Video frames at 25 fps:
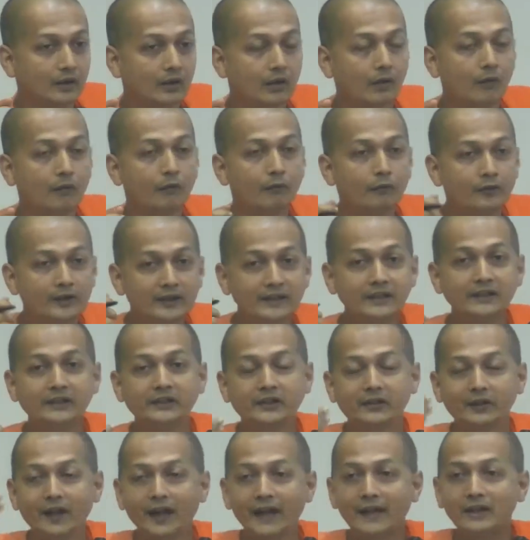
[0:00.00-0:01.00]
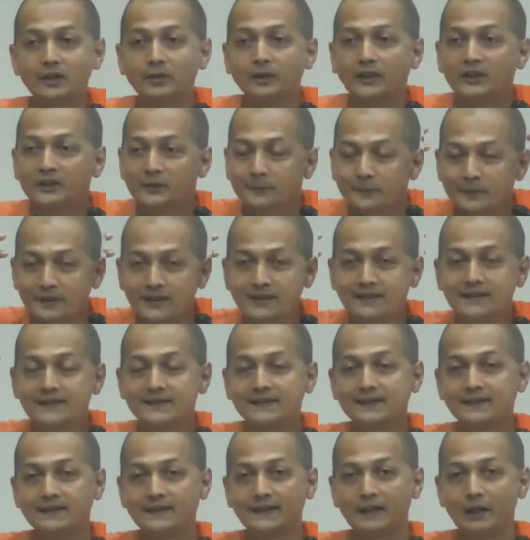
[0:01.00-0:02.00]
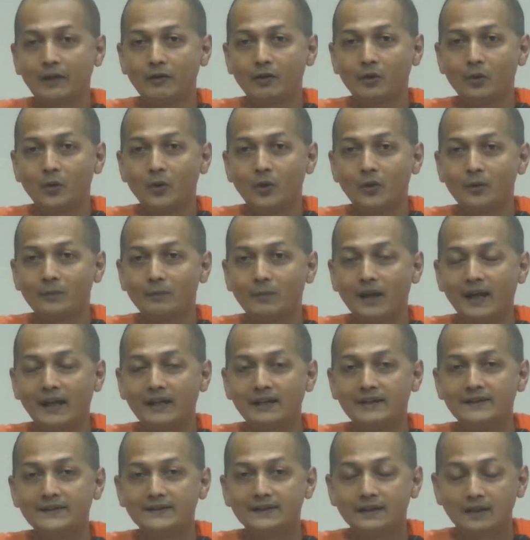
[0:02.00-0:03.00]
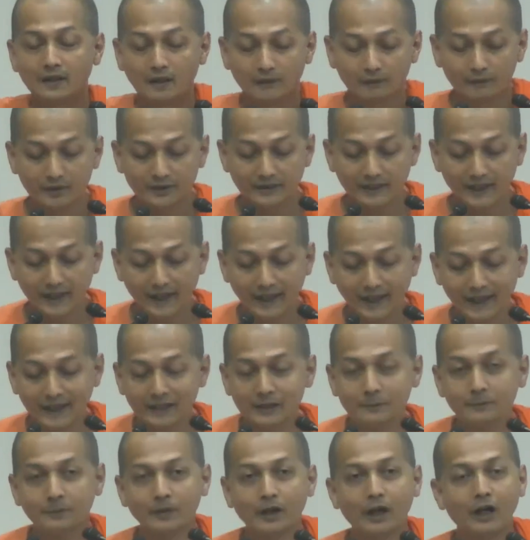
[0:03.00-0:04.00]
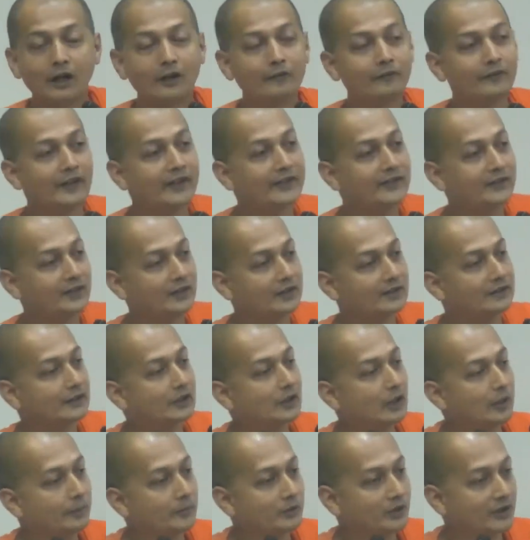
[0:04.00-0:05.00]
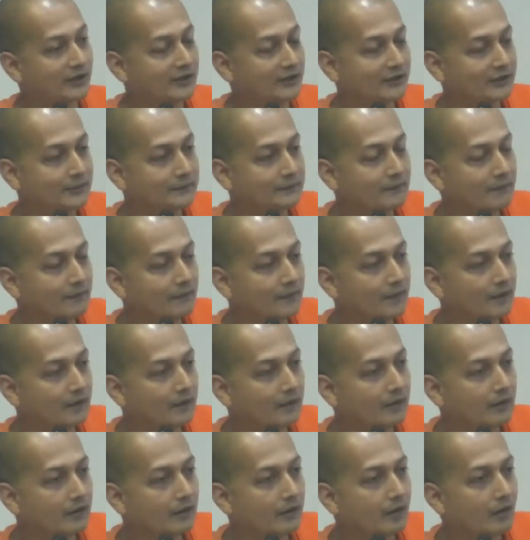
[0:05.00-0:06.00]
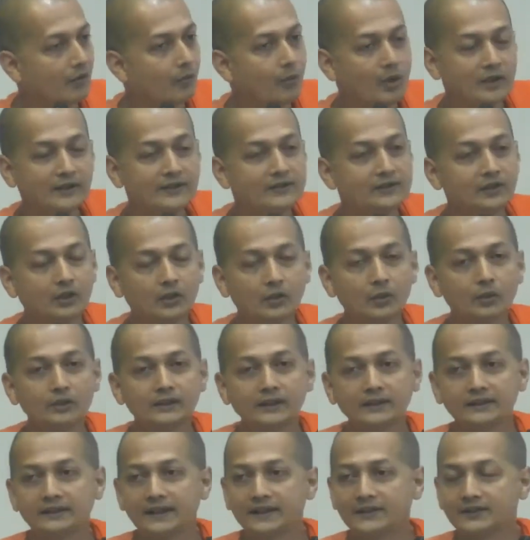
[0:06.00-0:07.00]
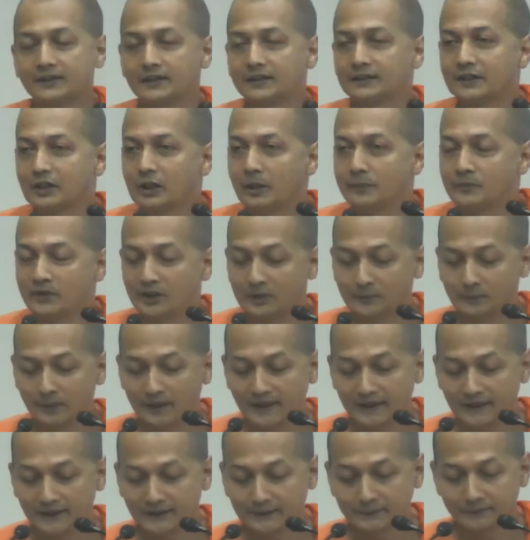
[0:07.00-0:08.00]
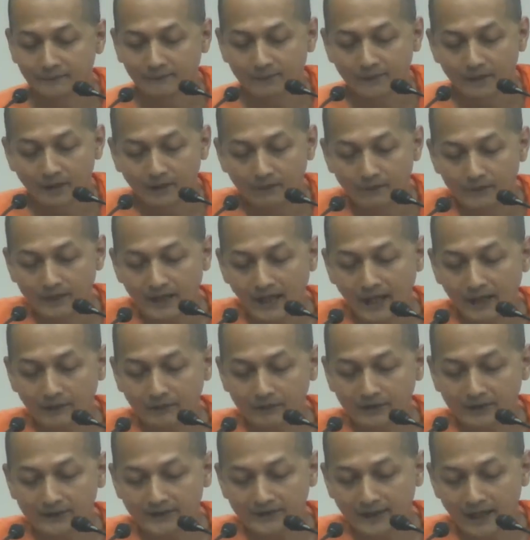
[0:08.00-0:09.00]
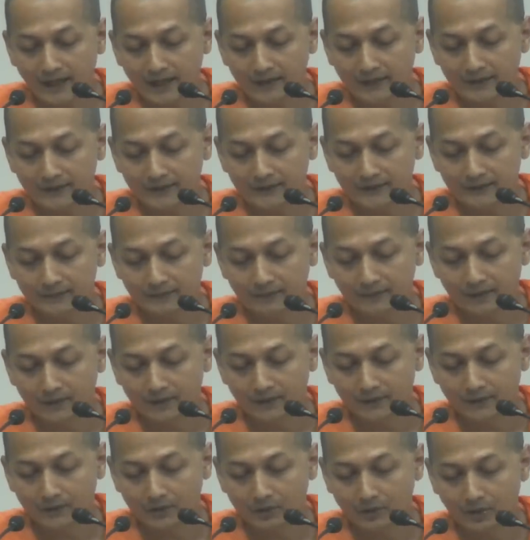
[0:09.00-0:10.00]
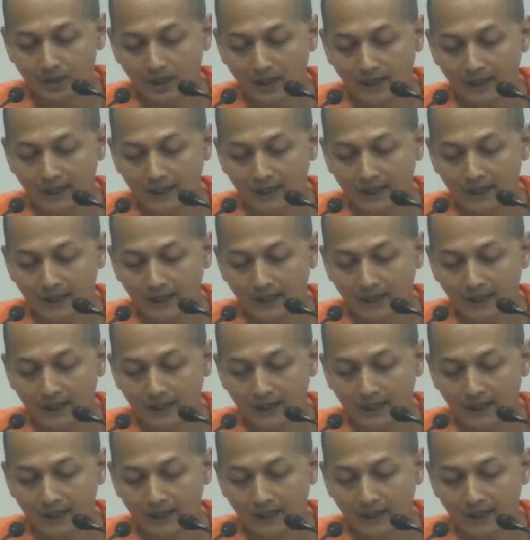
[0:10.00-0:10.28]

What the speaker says: we try to experience it in our own minds with the help of external objects. What is the role that the external object plays? We have desires. So I